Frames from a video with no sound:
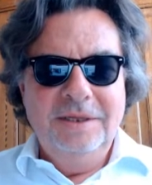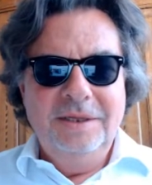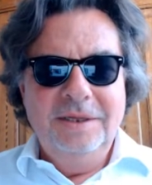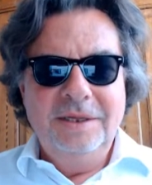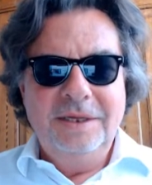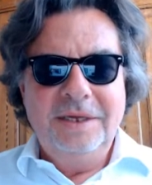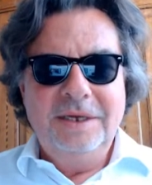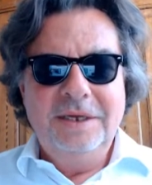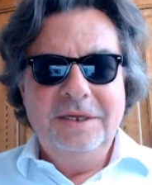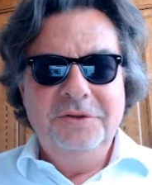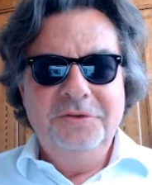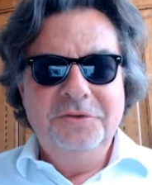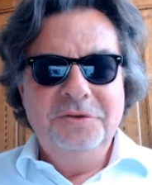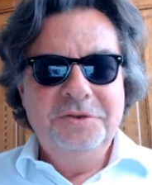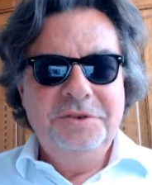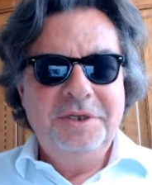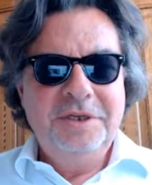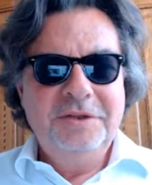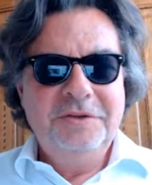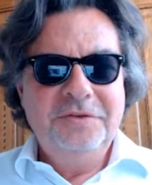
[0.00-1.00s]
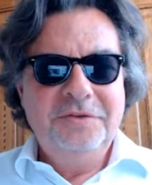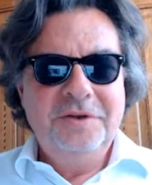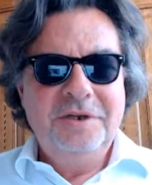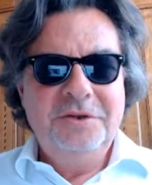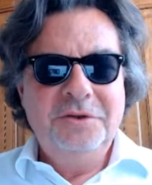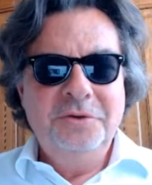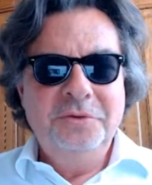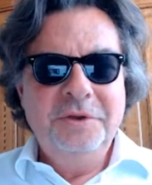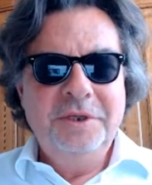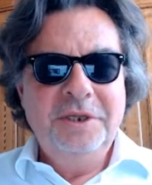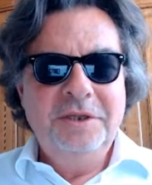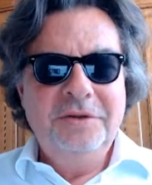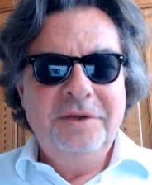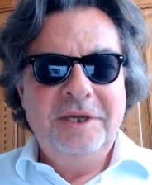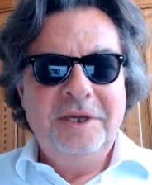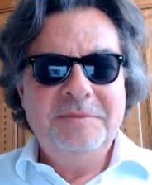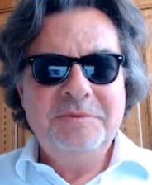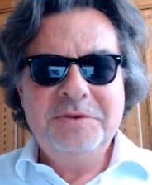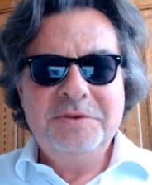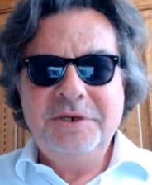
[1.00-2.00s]
I suggest that you read
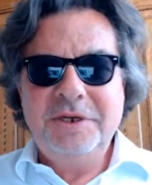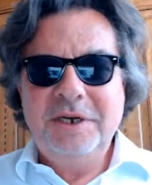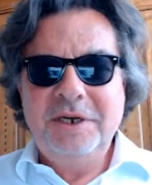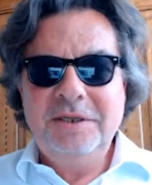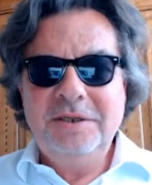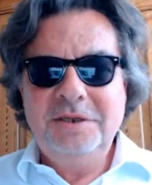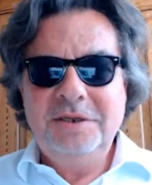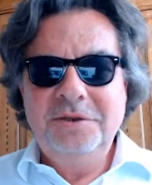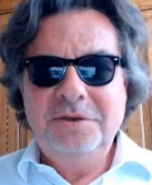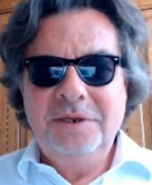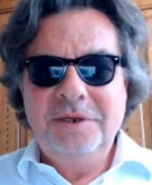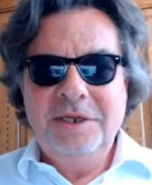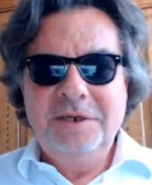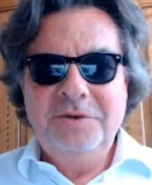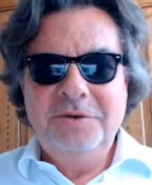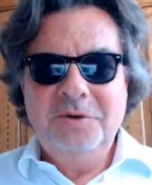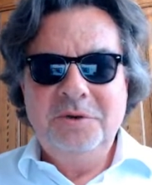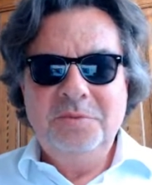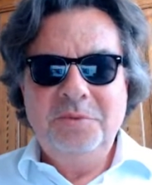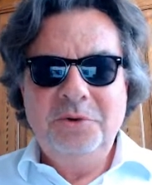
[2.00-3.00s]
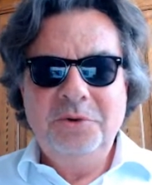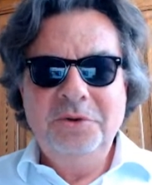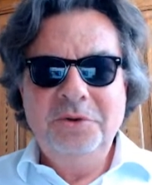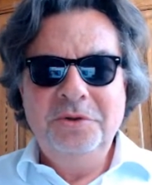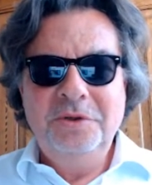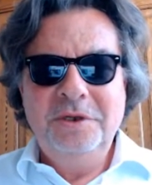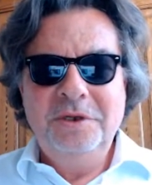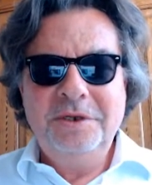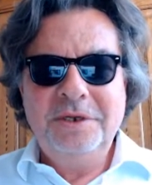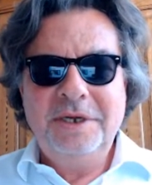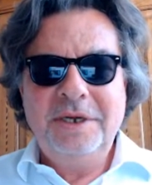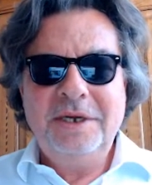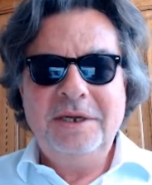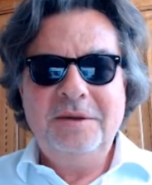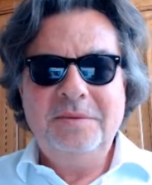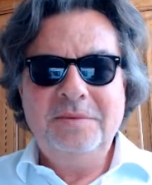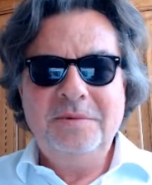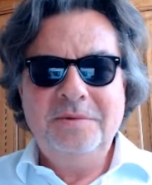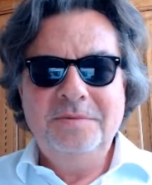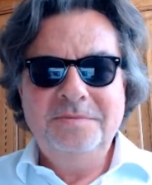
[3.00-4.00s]
the abstract at a later point in time.